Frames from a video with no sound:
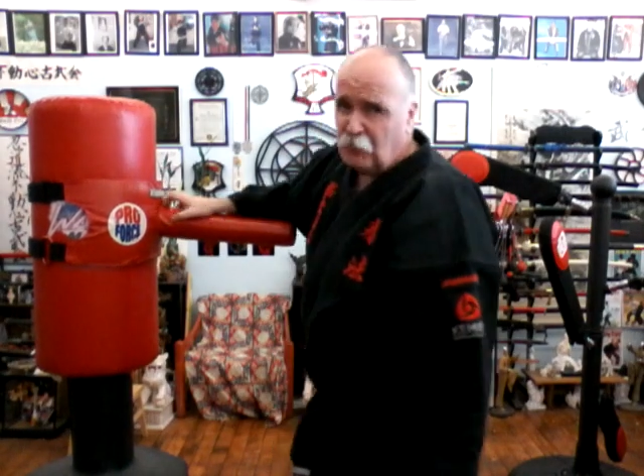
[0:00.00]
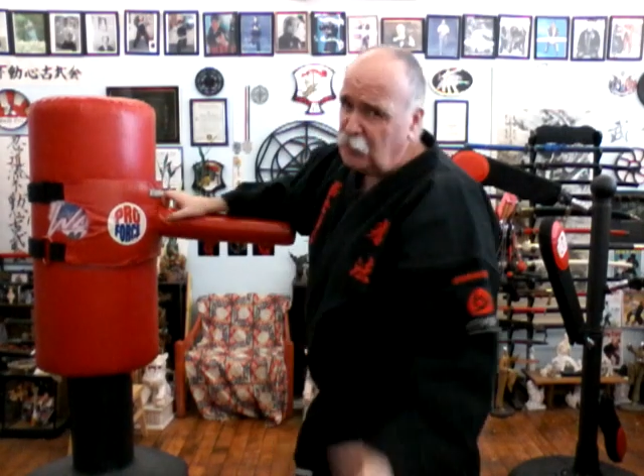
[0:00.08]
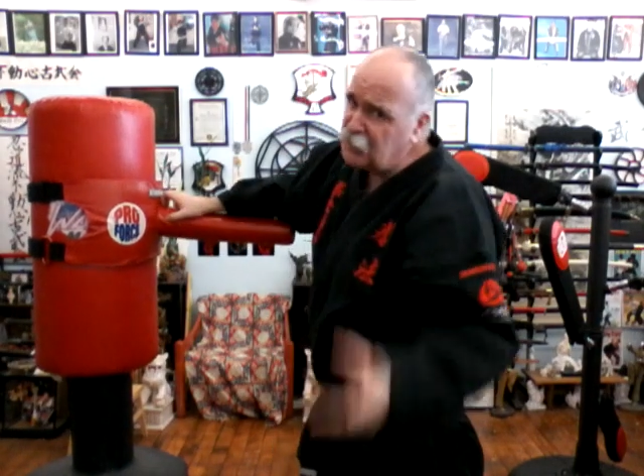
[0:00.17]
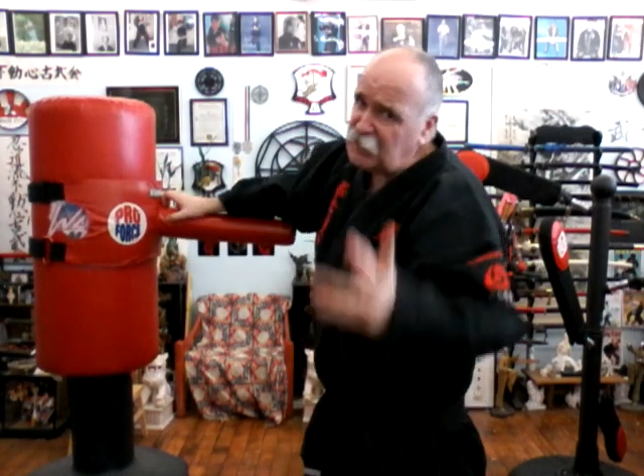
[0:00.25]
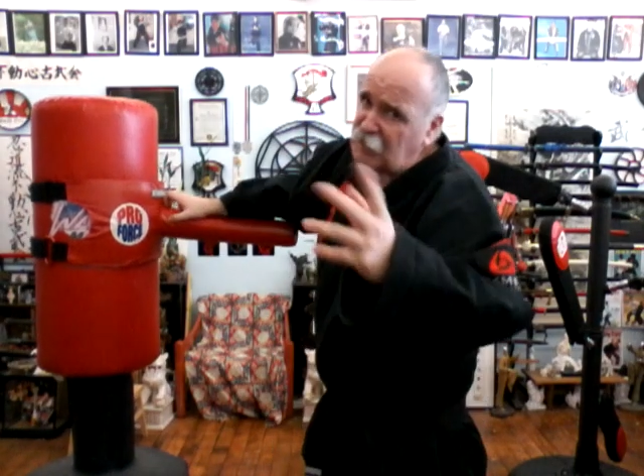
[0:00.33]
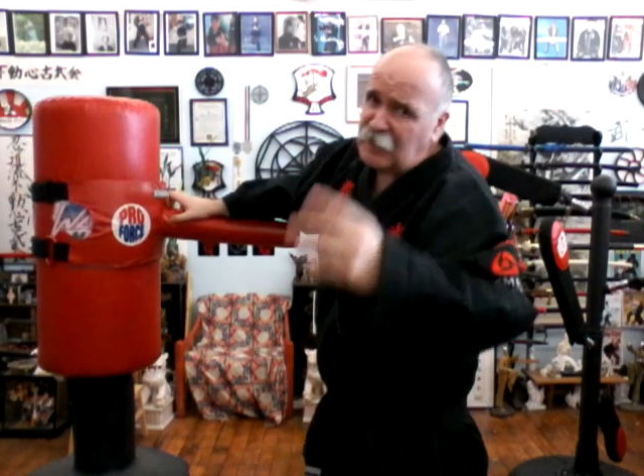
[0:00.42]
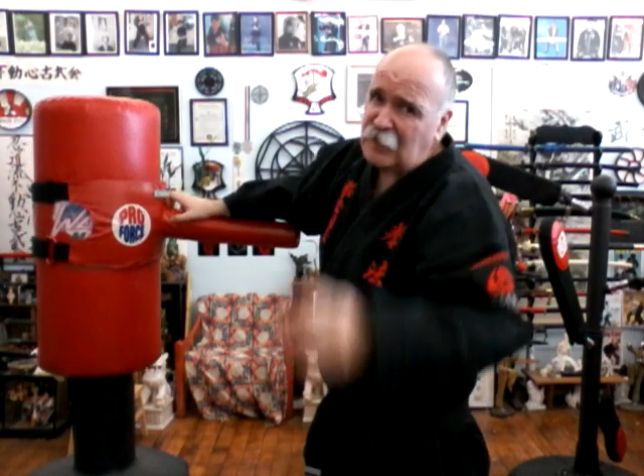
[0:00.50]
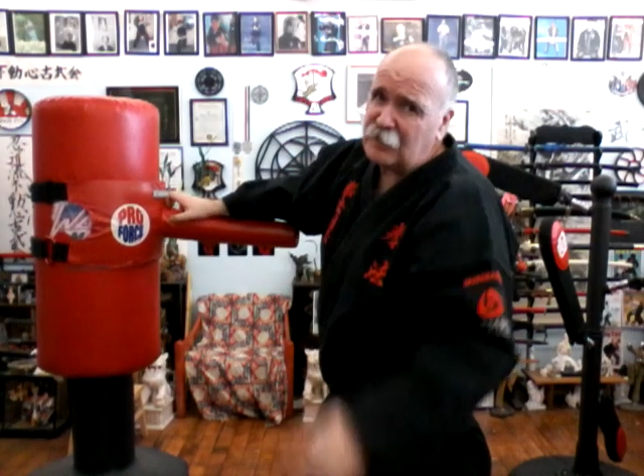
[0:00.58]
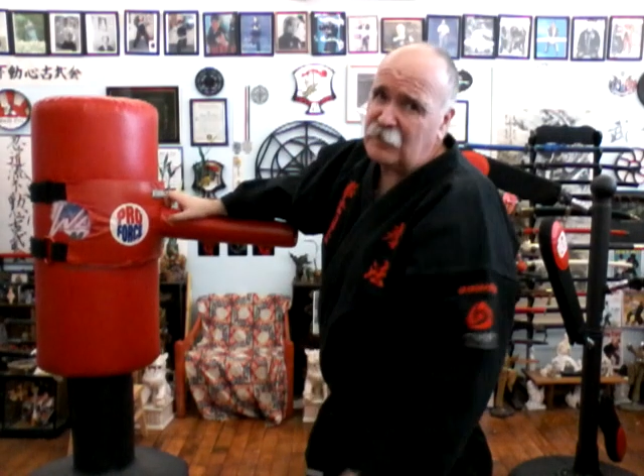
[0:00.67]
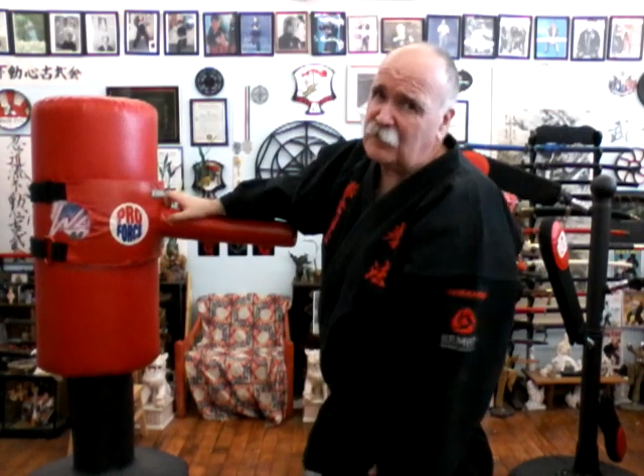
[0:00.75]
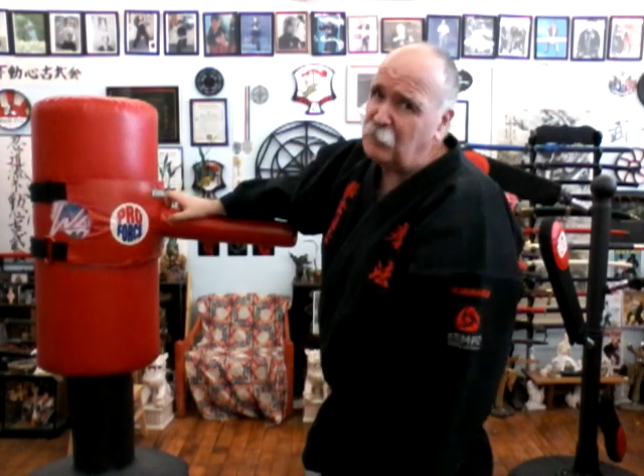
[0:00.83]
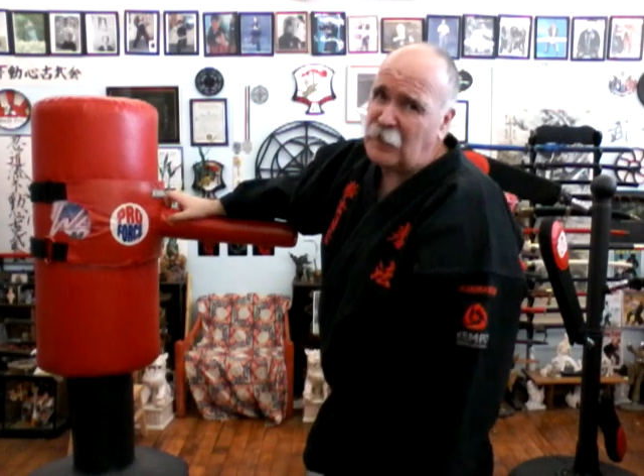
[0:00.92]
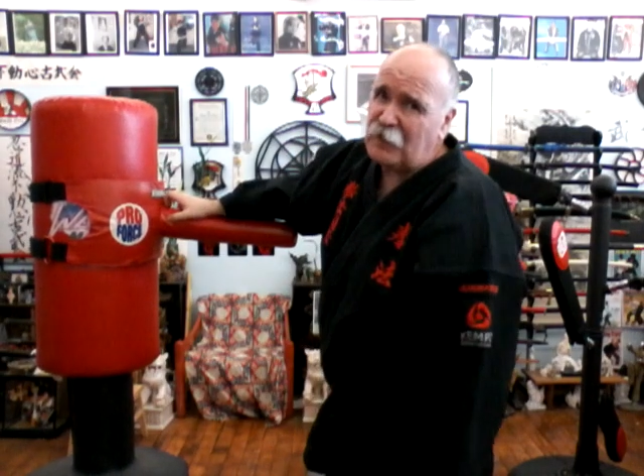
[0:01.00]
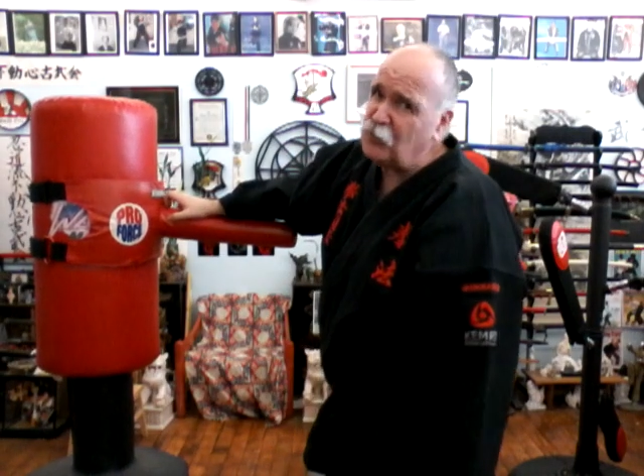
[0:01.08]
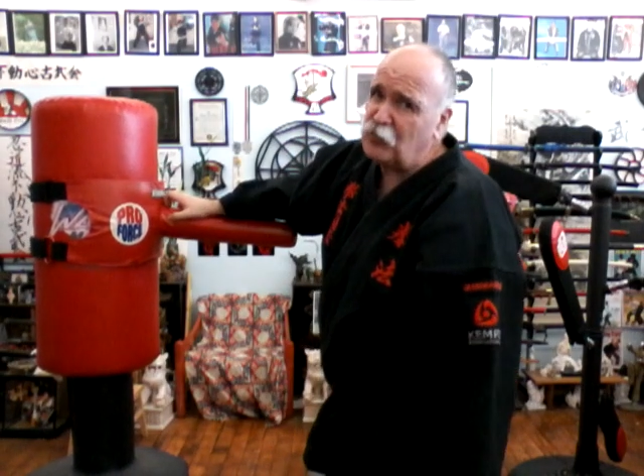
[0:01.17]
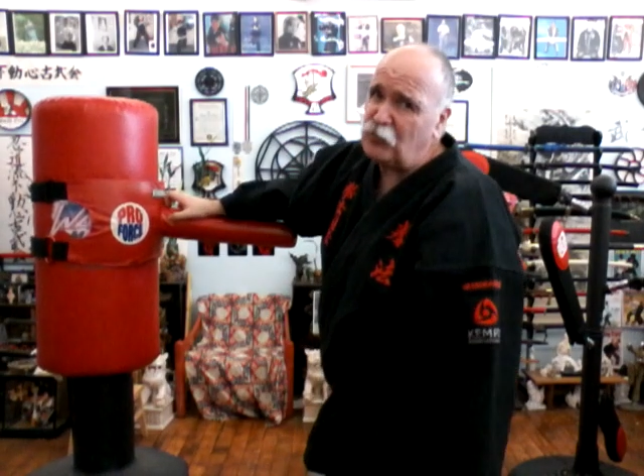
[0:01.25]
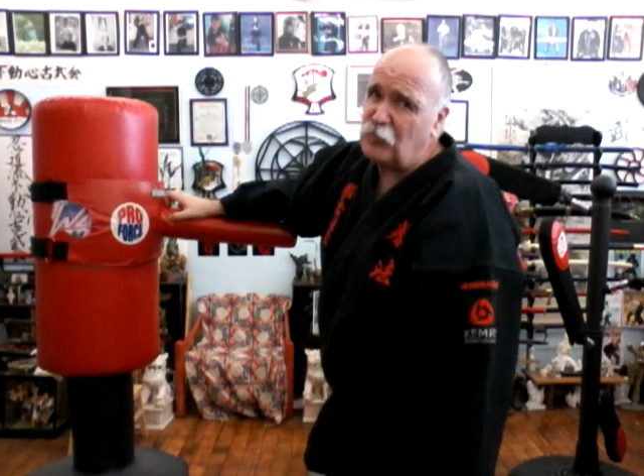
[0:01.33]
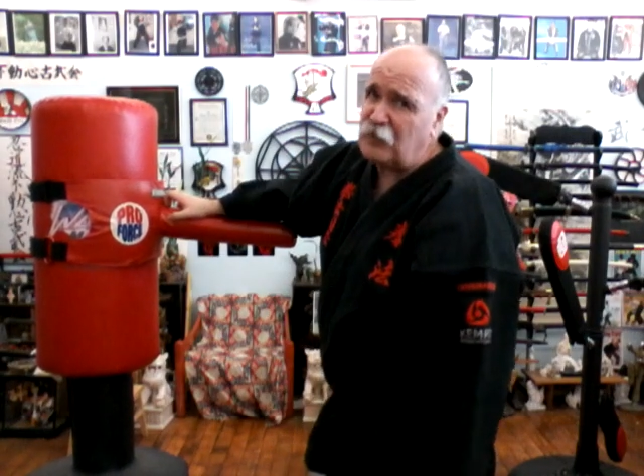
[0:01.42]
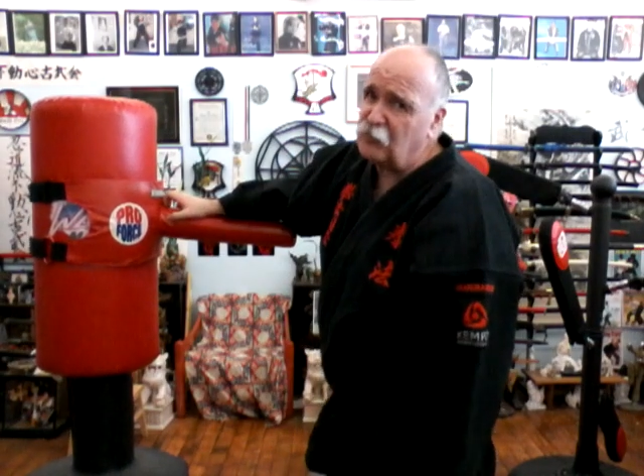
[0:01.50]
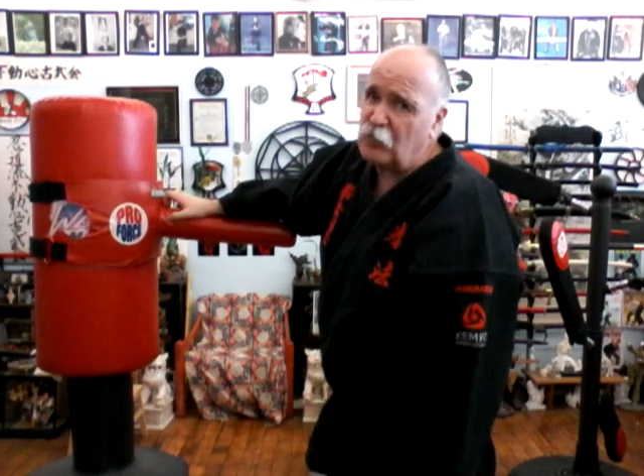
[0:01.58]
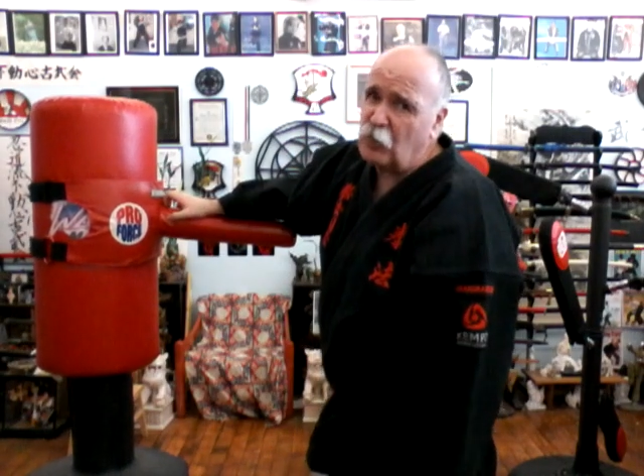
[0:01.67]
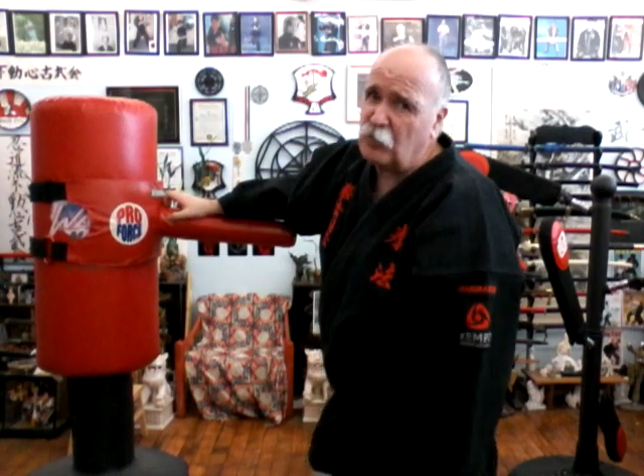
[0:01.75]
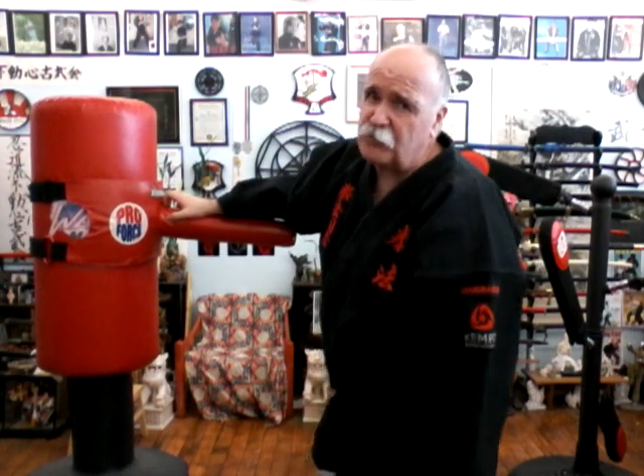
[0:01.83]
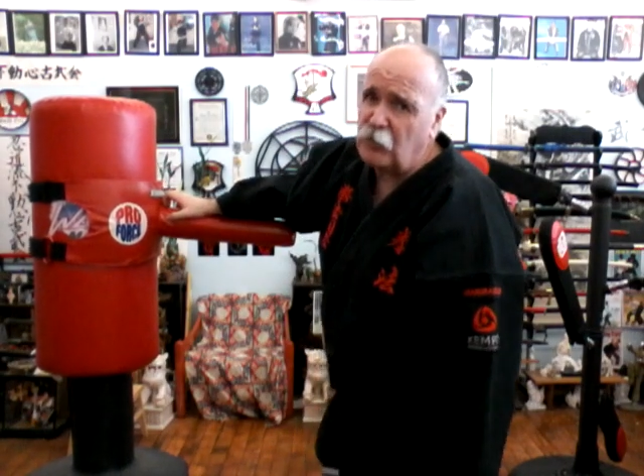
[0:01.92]
which it can and it may do, as
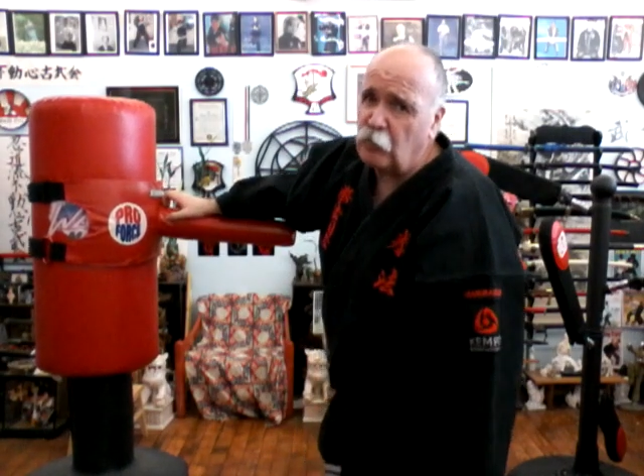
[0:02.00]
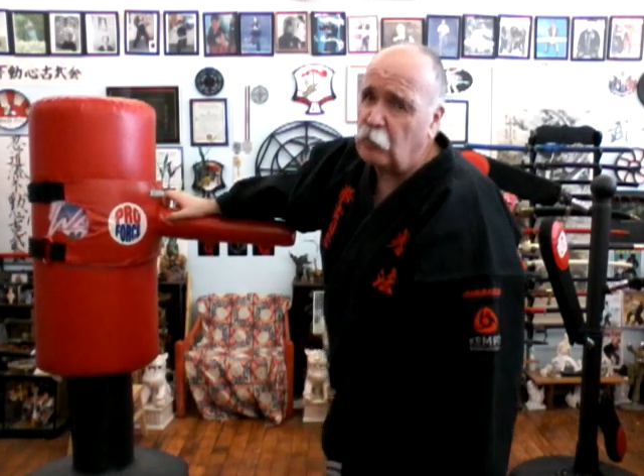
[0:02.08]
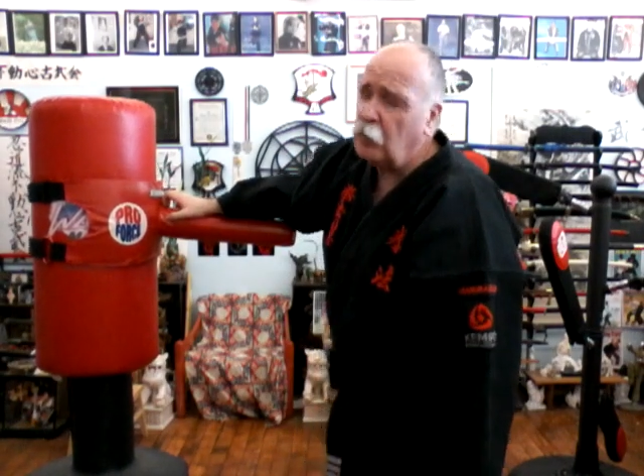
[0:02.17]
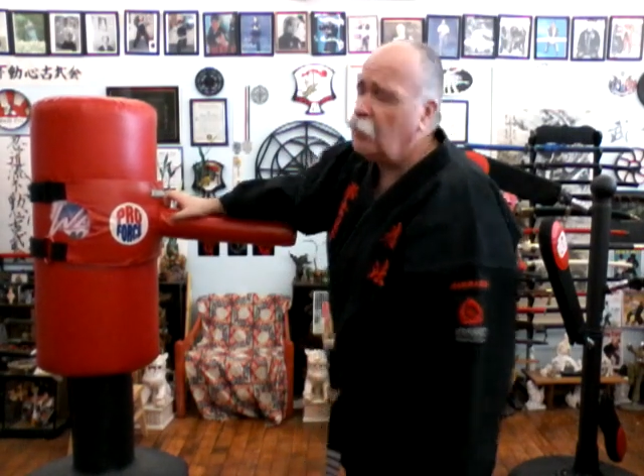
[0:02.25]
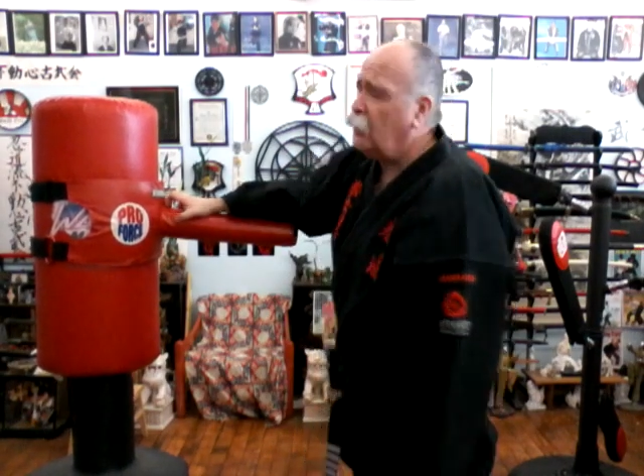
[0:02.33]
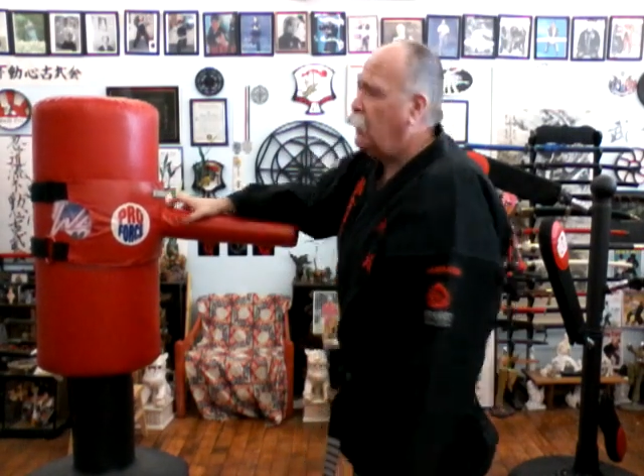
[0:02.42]
we all know.